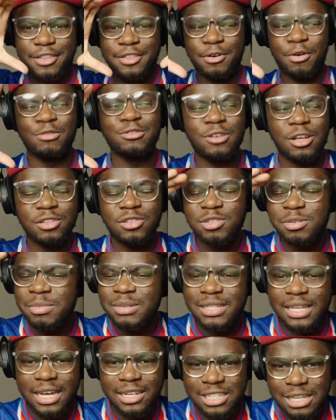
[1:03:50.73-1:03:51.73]
The horizontal stream
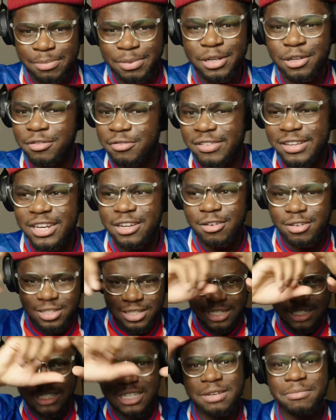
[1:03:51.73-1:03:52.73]
is like a typical video, a
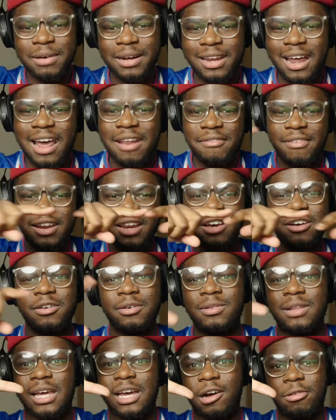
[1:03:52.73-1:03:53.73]
16:9
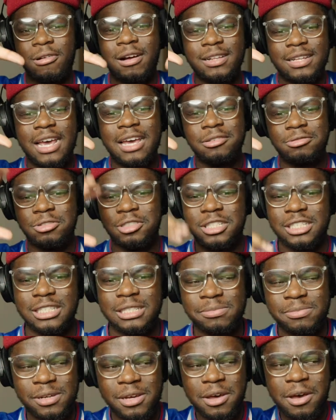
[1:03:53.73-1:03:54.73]
video, like a rectangle
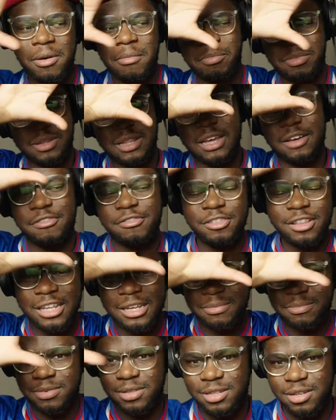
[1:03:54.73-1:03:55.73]
shape, but like
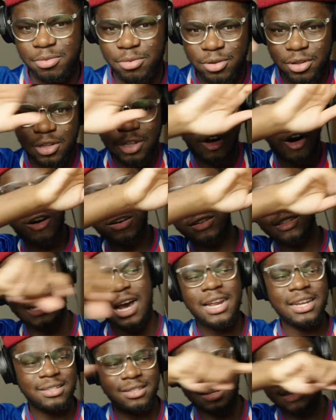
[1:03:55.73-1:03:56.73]
flipped, where the long
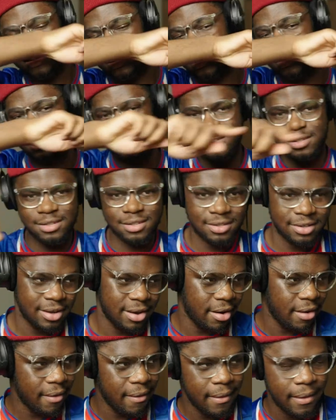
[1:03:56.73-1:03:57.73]
side is like this.
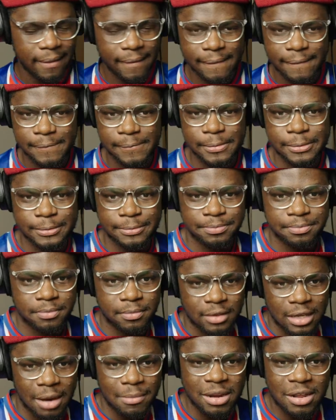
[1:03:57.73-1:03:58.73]

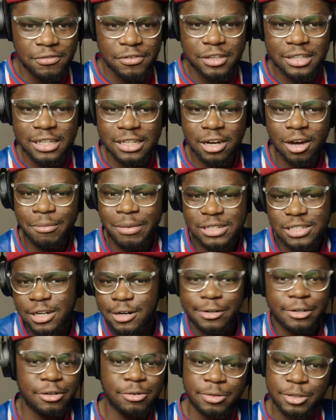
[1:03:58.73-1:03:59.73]
I mean, if you click on my
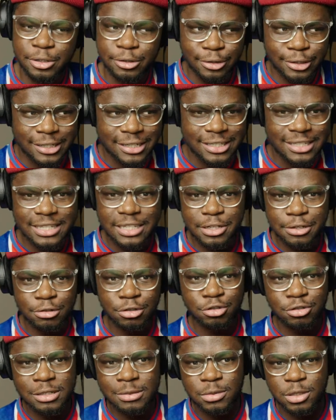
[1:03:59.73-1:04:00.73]
channel, you should see
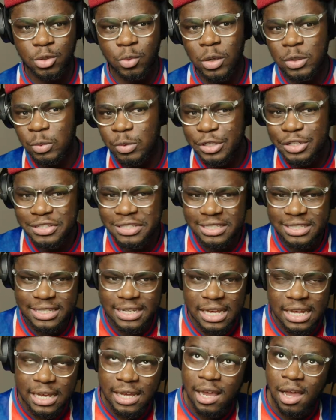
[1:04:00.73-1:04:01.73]
two streams. The one where you
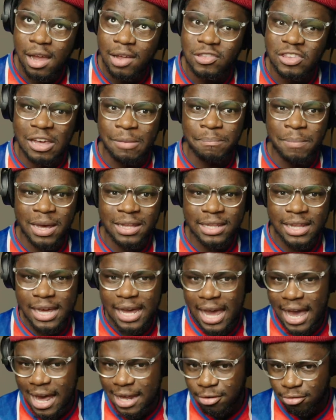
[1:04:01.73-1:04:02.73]
see
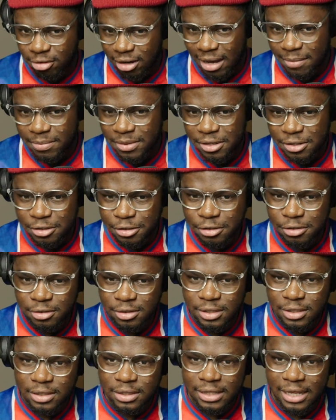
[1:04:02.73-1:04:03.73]
Dembele and Rabiot,
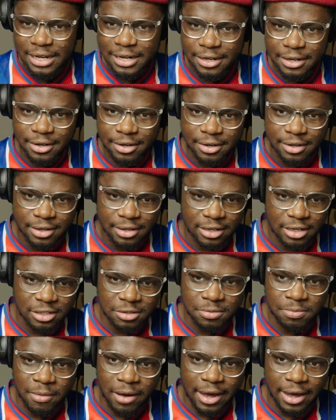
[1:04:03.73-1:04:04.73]
there
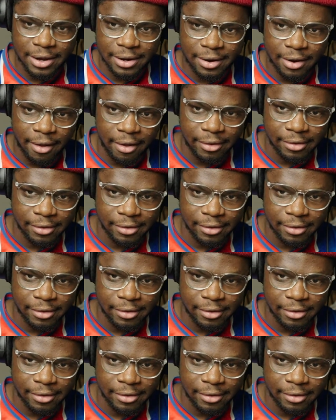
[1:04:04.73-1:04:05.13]
is mine.